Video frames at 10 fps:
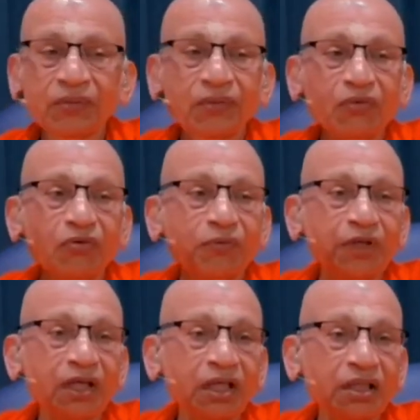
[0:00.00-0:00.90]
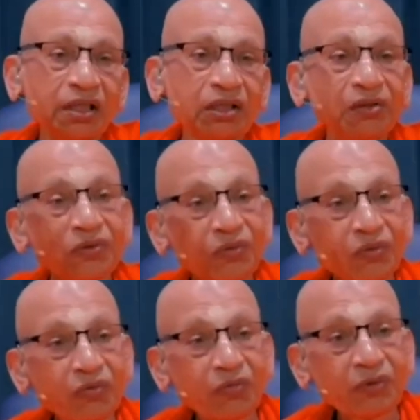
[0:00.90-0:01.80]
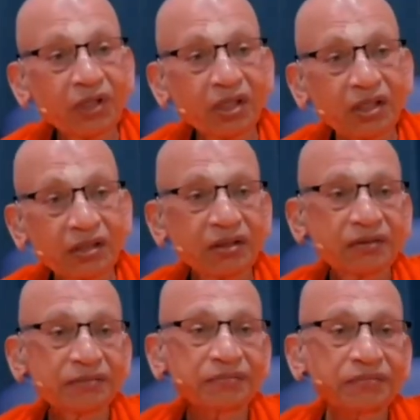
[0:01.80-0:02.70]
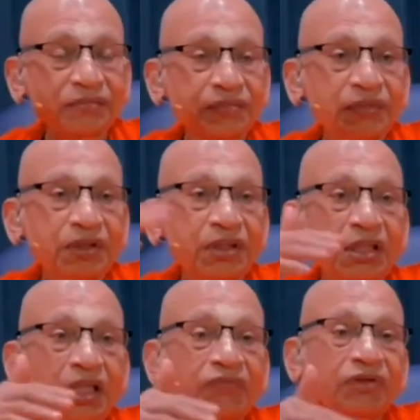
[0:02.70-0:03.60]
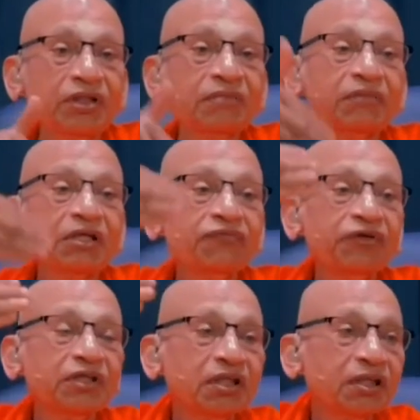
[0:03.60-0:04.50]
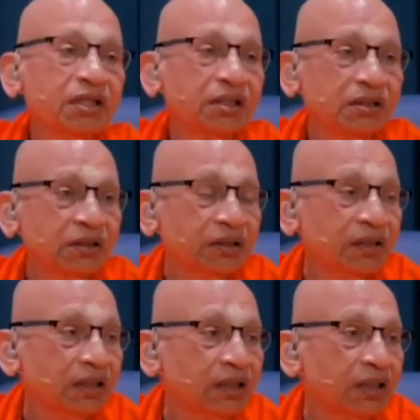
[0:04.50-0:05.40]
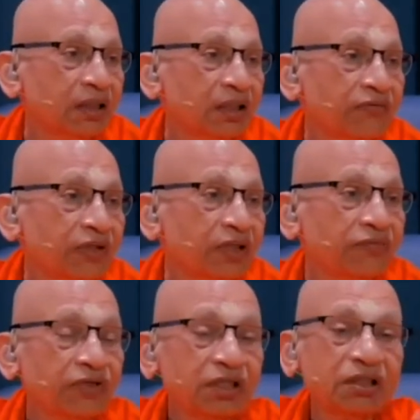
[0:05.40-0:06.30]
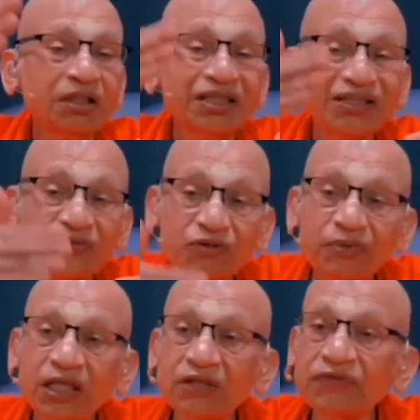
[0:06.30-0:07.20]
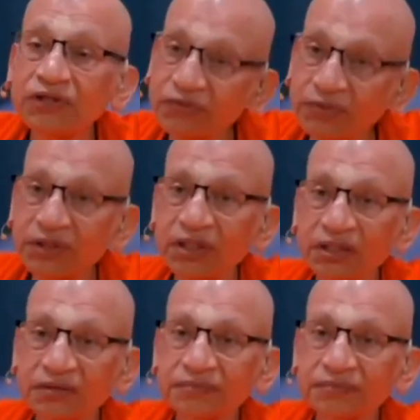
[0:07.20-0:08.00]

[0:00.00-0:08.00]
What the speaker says: Upakarya, upakaraka. Everything benefits others, everything receives benefits from others.